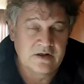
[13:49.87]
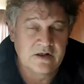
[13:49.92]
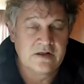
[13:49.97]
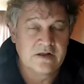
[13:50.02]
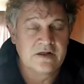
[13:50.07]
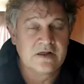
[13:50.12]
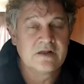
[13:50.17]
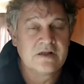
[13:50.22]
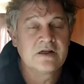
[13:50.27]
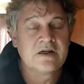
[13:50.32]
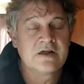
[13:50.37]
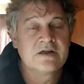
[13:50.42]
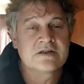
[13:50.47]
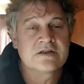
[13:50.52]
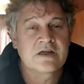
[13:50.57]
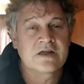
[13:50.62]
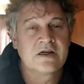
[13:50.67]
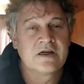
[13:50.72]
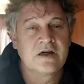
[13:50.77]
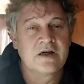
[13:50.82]
And then they
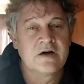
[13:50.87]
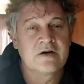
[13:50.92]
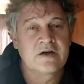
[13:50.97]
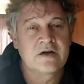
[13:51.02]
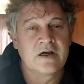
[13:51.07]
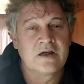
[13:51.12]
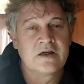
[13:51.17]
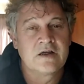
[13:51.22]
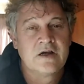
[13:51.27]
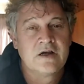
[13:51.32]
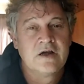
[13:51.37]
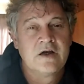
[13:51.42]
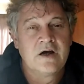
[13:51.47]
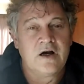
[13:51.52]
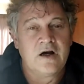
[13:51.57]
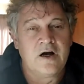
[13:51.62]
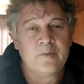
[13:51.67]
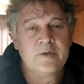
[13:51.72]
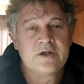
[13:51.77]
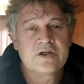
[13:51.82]
say, okay,
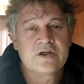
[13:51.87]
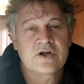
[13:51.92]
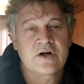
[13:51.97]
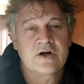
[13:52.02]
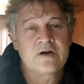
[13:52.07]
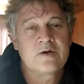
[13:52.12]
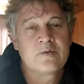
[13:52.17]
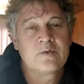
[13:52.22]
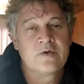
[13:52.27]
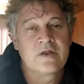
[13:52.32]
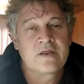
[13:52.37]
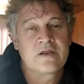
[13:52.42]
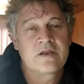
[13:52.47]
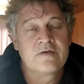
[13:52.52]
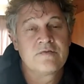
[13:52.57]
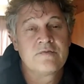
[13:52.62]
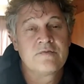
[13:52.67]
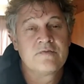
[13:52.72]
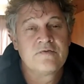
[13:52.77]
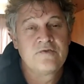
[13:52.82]
army truck with a
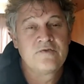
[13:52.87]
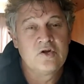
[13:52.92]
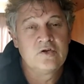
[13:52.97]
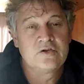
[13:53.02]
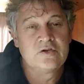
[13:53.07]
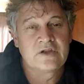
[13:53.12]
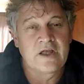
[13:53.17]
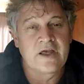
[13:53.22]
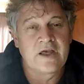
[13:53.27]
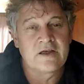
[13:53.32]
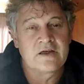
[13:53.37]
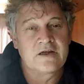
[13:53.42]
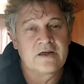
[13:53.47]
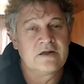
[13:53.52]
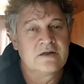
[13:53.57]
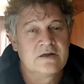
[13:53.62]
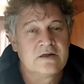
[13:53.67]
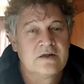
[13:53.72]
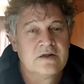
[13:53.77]
fuel tanker.